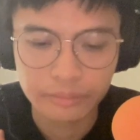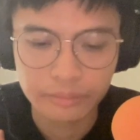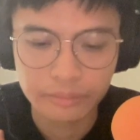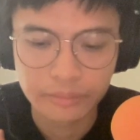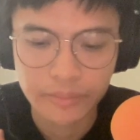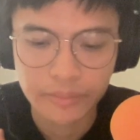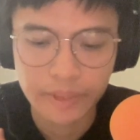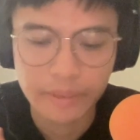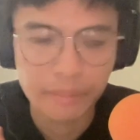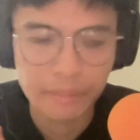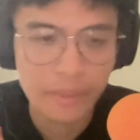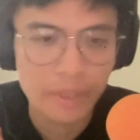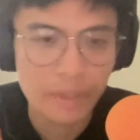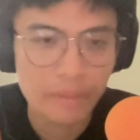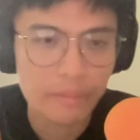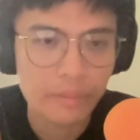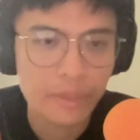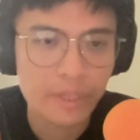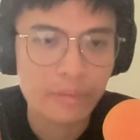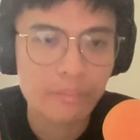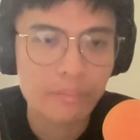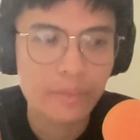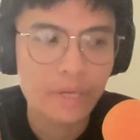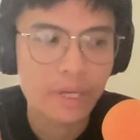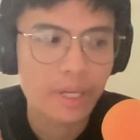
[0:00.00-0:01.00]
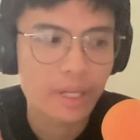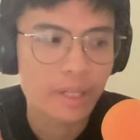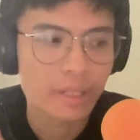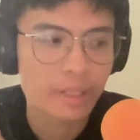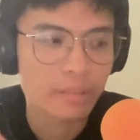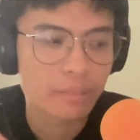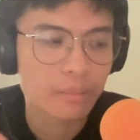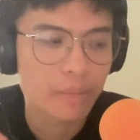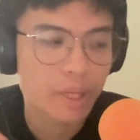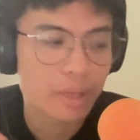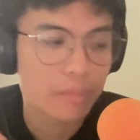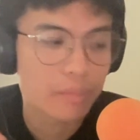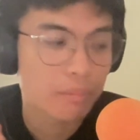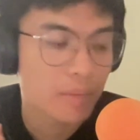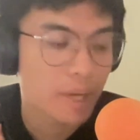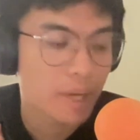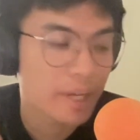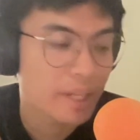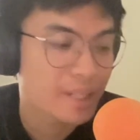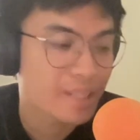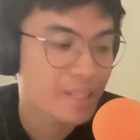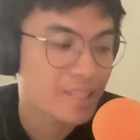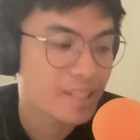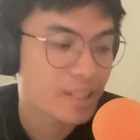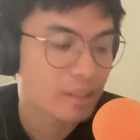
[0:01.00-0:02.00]
My
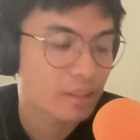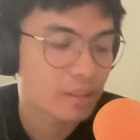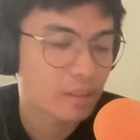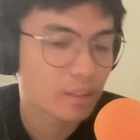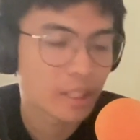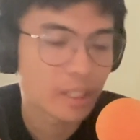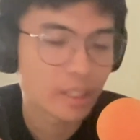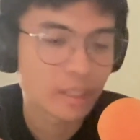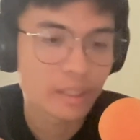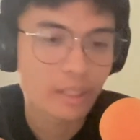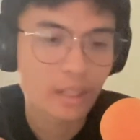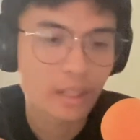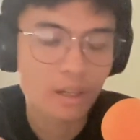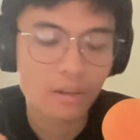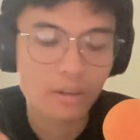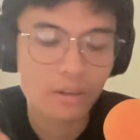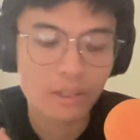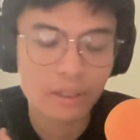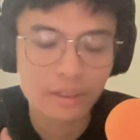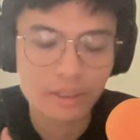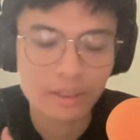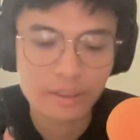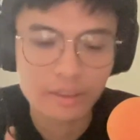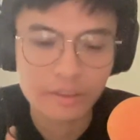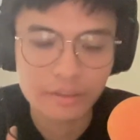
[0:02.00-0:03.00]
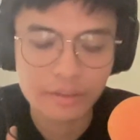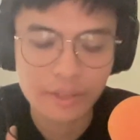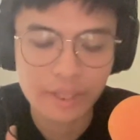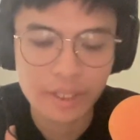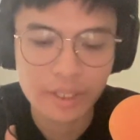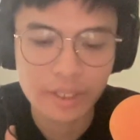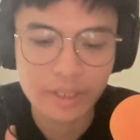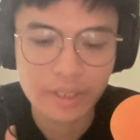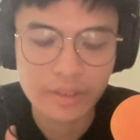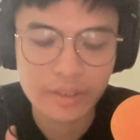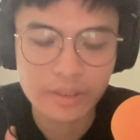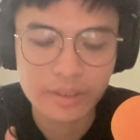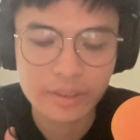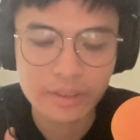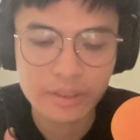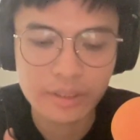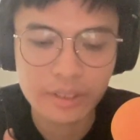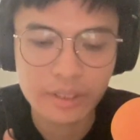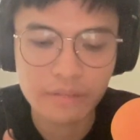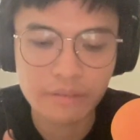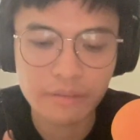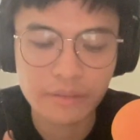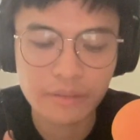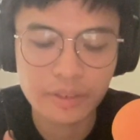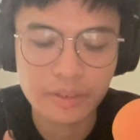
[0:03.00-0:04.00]
mindset right now is
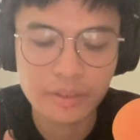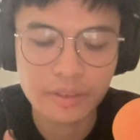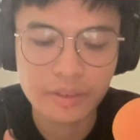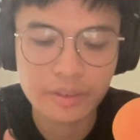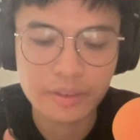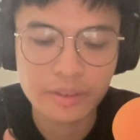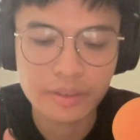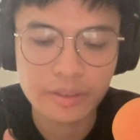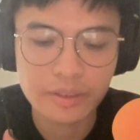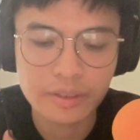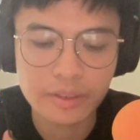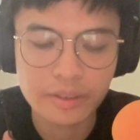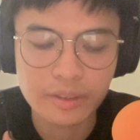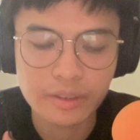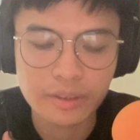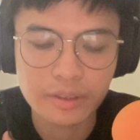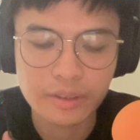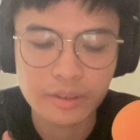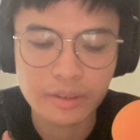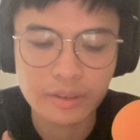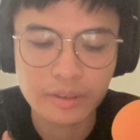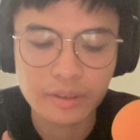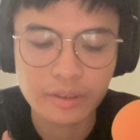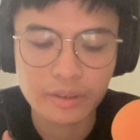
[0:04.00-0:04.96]
if it's